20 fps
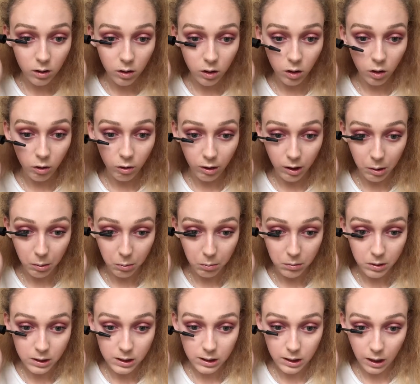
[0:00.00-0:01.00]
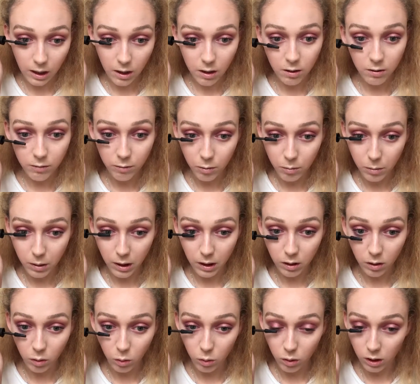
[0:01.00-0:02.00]
L'Oreal mascara for
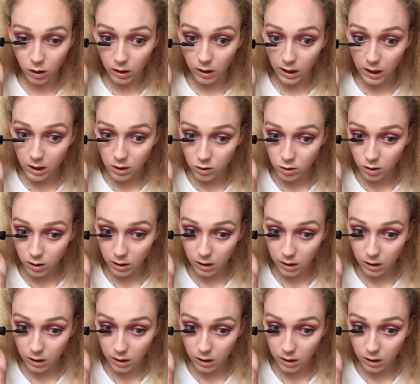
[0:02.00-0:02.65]
my lower lash